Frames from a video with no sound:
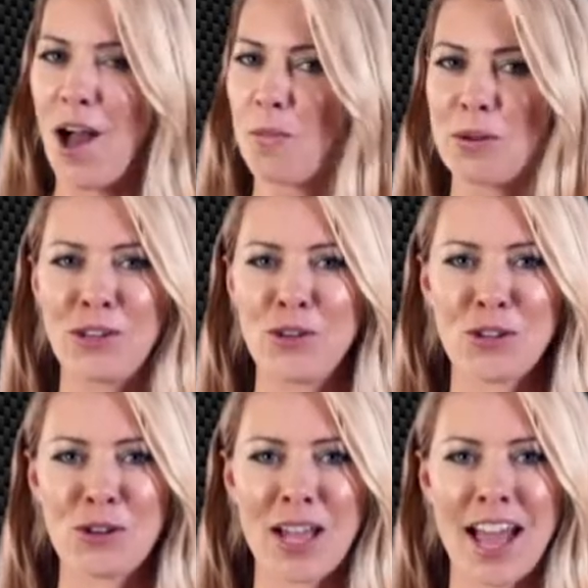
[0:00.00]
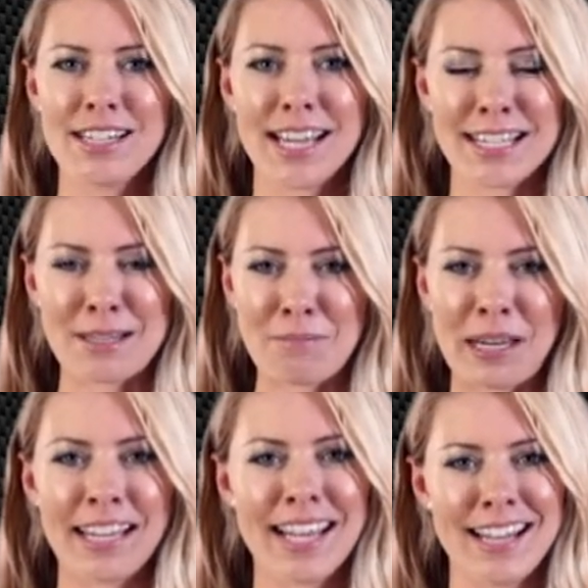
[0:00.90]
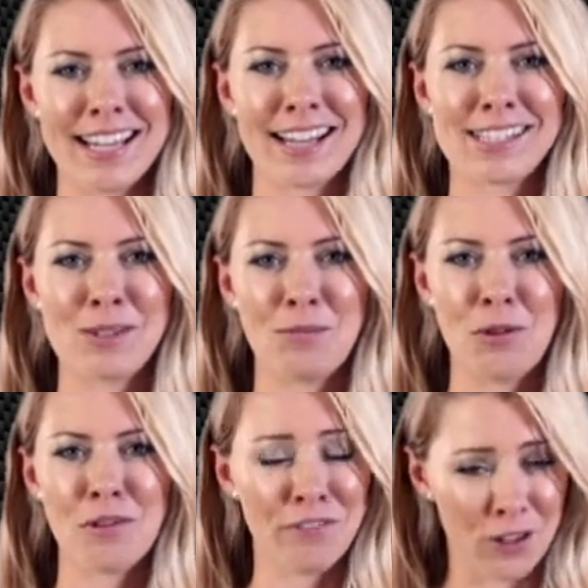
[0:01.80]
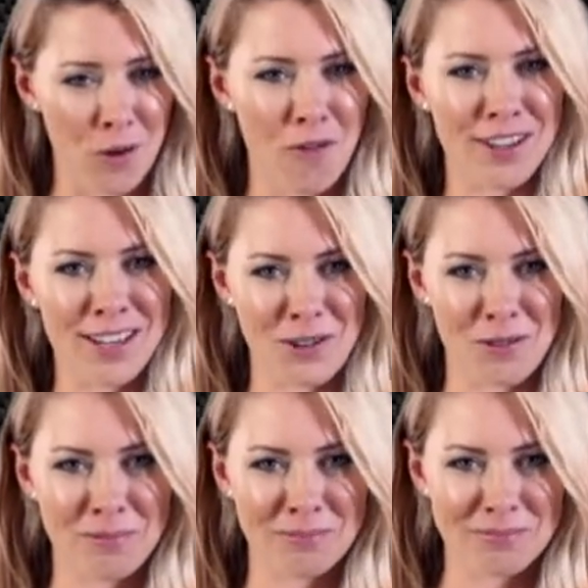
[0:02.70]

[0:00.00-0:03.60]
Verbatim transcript: helping you create a completely custom look for your vehicle.